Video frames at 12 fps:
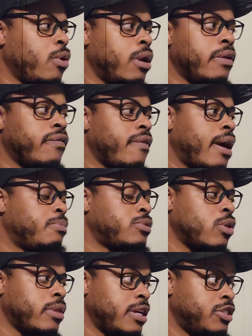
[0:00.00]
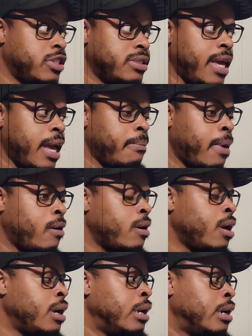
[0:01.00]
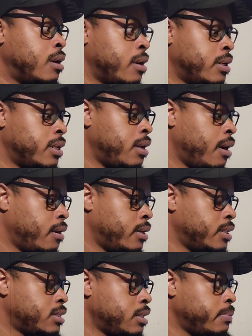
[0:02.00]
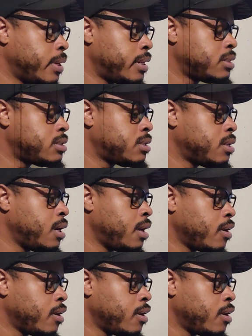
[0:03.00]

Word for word: What If episode that just came out on Disney Plus.